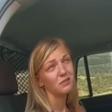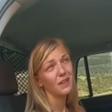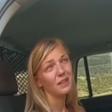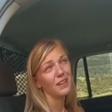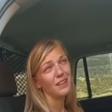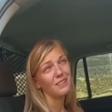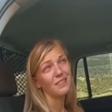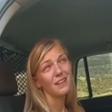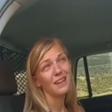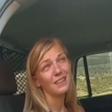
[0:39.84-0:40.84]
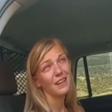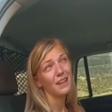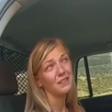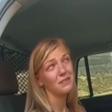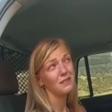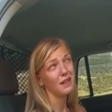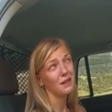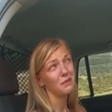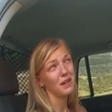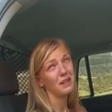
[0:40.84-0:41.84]
Cuz you know was, yeah,
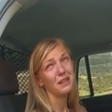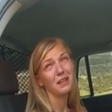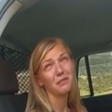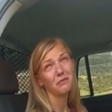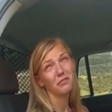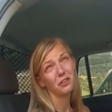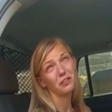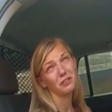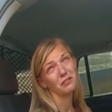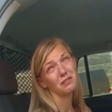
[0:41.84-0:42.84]
but I hit him first.